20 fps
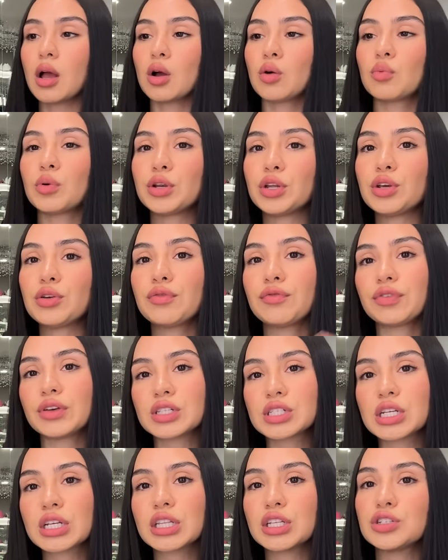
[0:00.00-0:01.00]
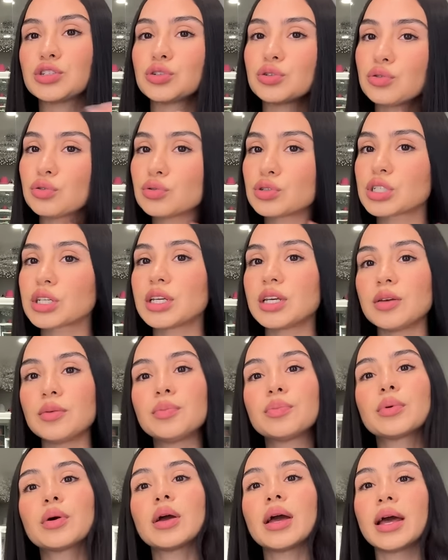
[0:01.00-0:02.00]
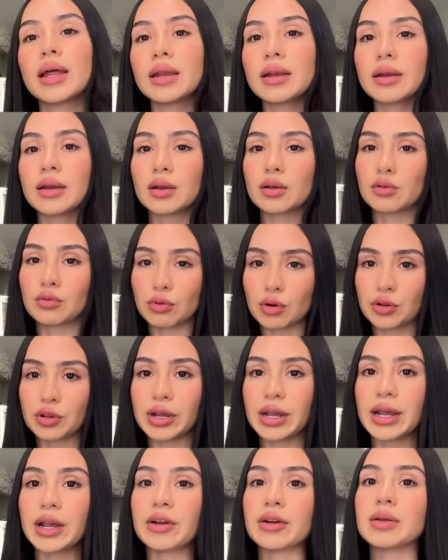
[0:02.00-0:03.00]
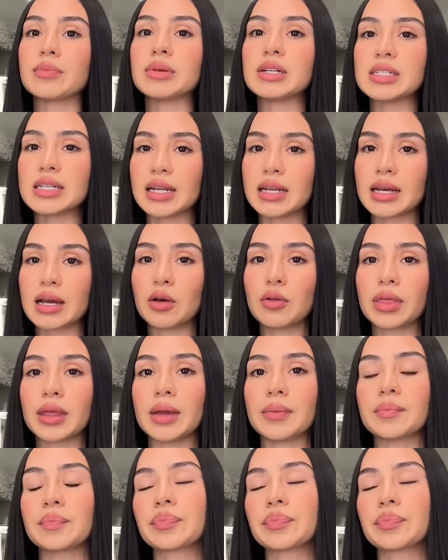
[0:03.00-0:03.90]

What do you physically do to keep and grow your hair and maintain it healthy?